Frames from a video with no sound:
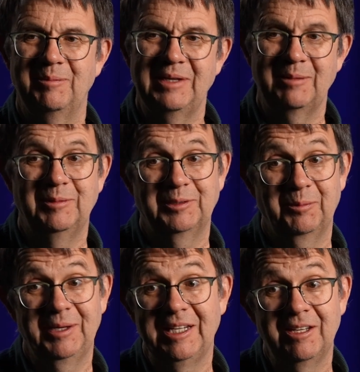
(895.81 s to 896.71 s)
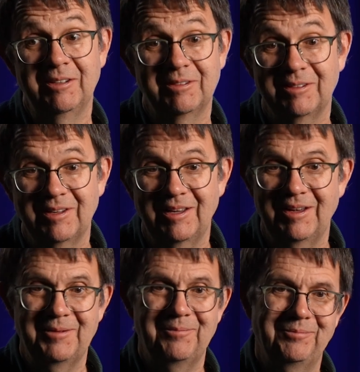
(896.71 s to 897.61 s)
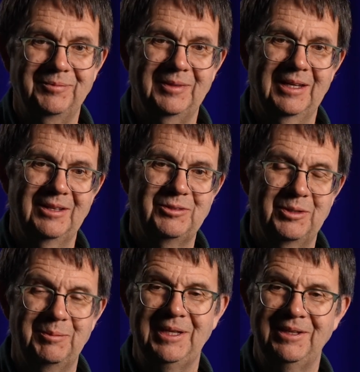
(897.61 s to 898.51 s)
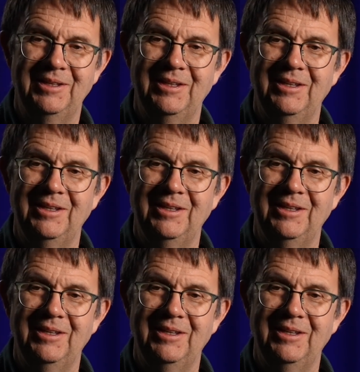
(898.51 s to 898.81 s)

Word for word: to be able to read. It should be